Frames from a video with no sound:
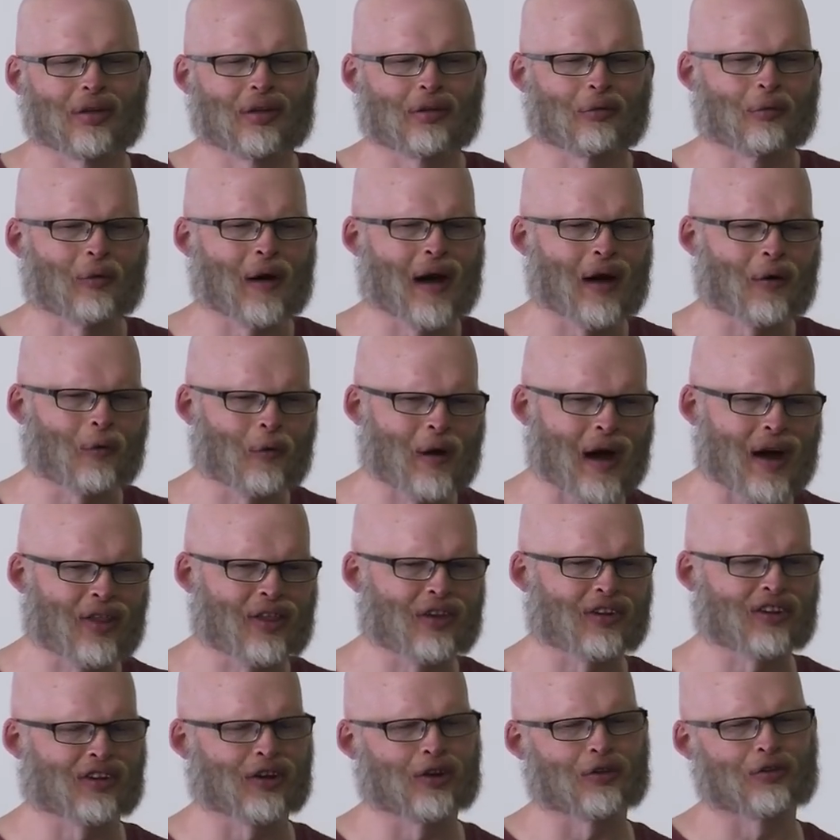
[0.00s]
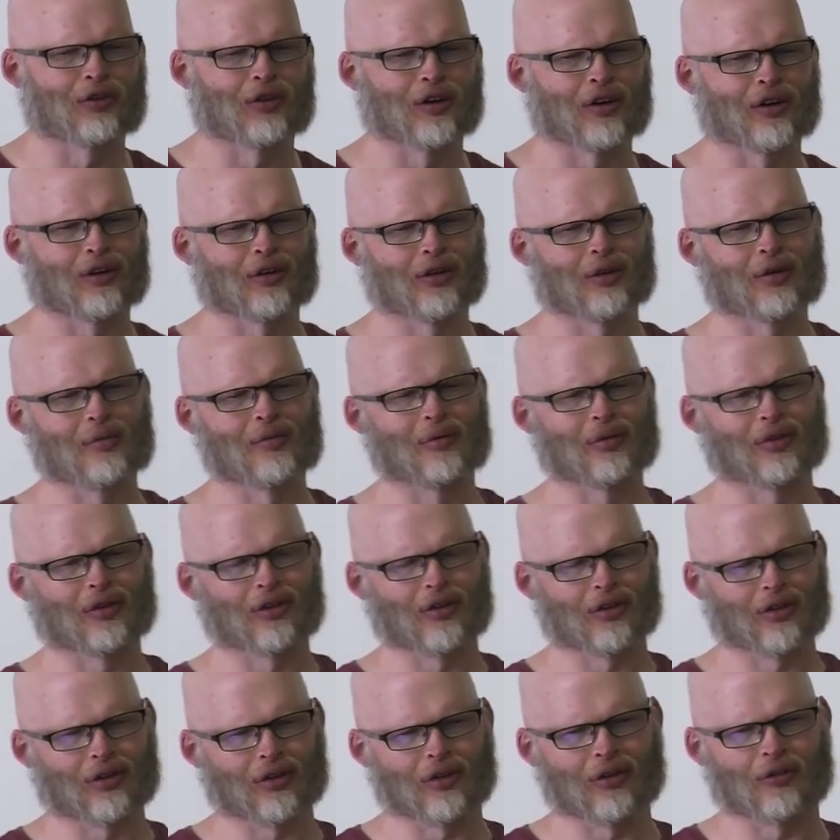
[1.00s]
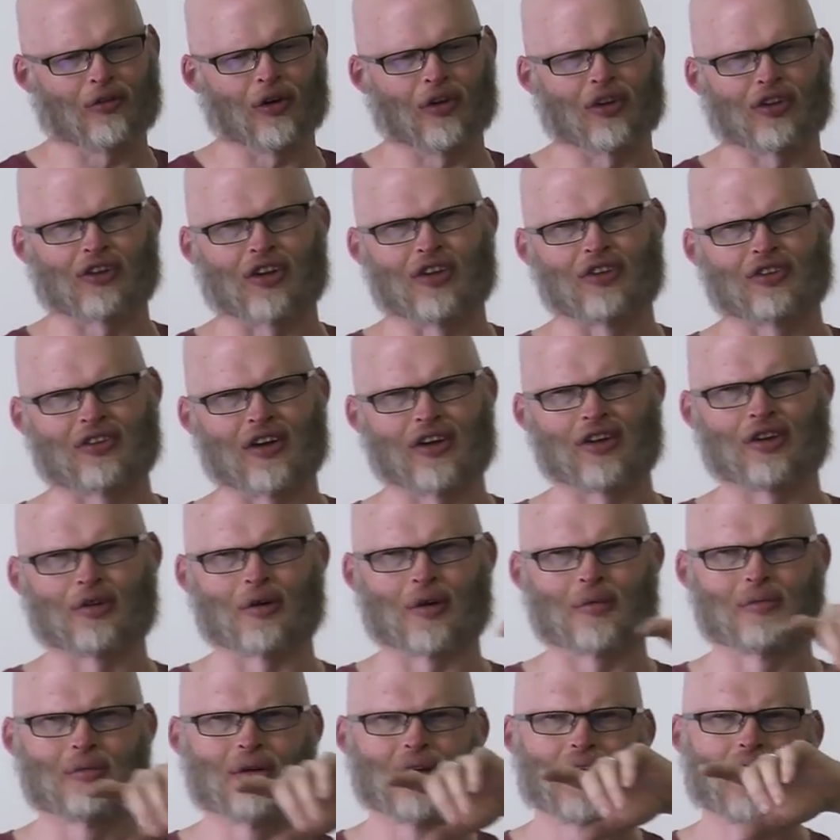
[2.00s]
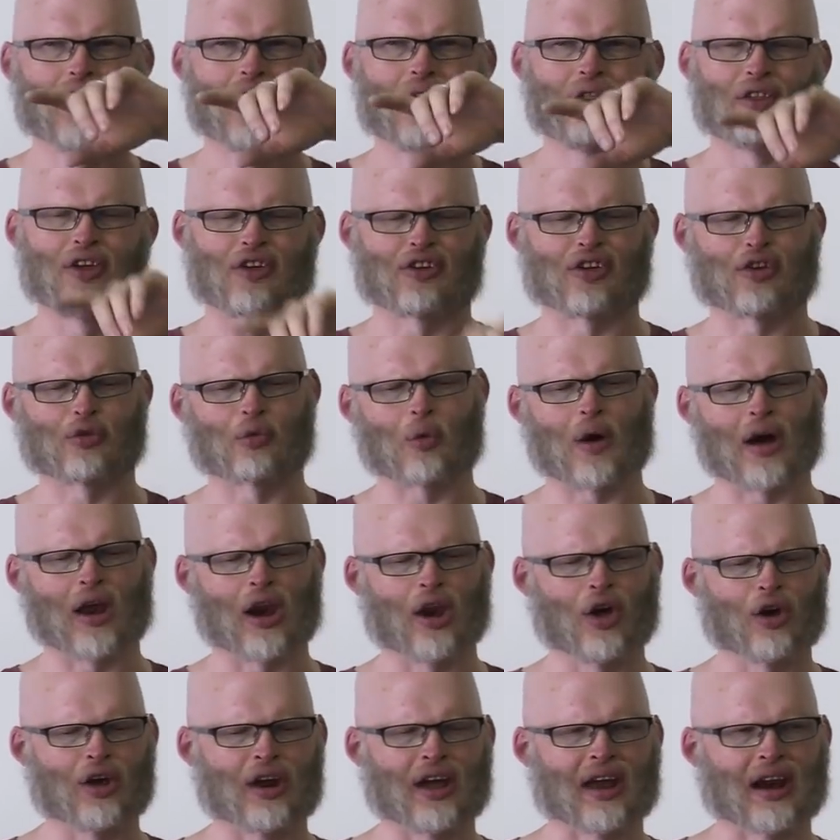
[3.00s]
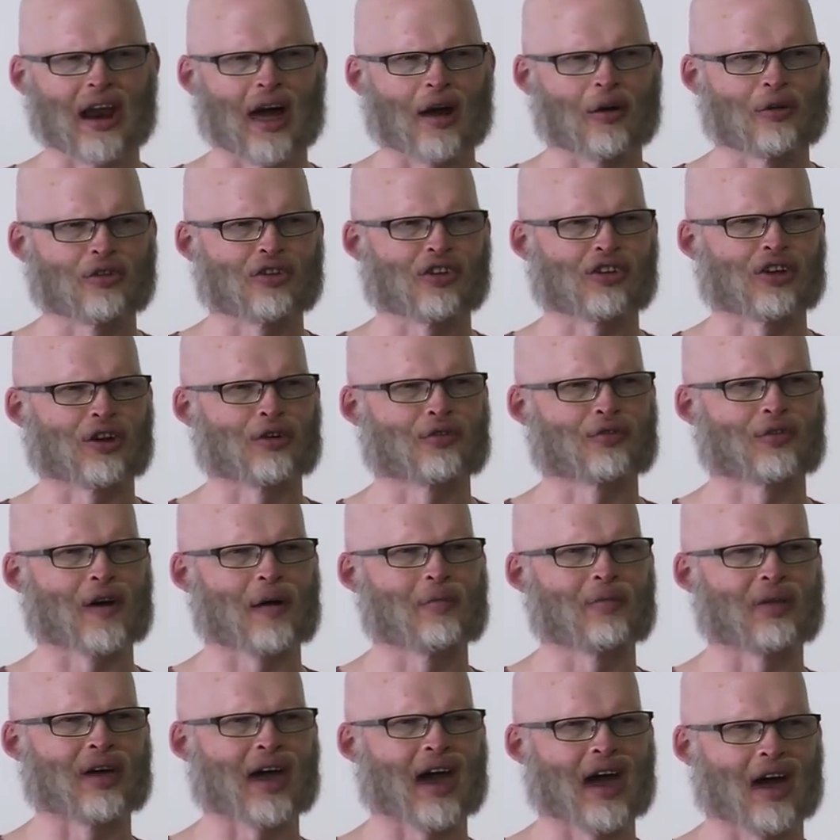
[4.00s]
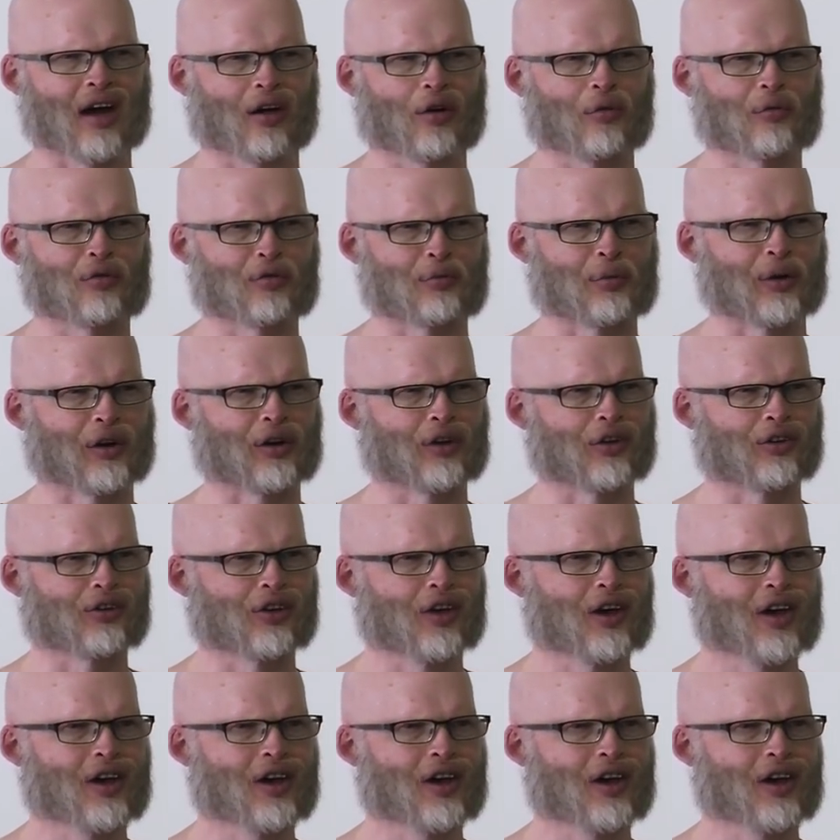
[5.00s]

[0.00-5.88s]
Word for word: where the sort of you've got this continuum. This is why learning languages in a family helps, because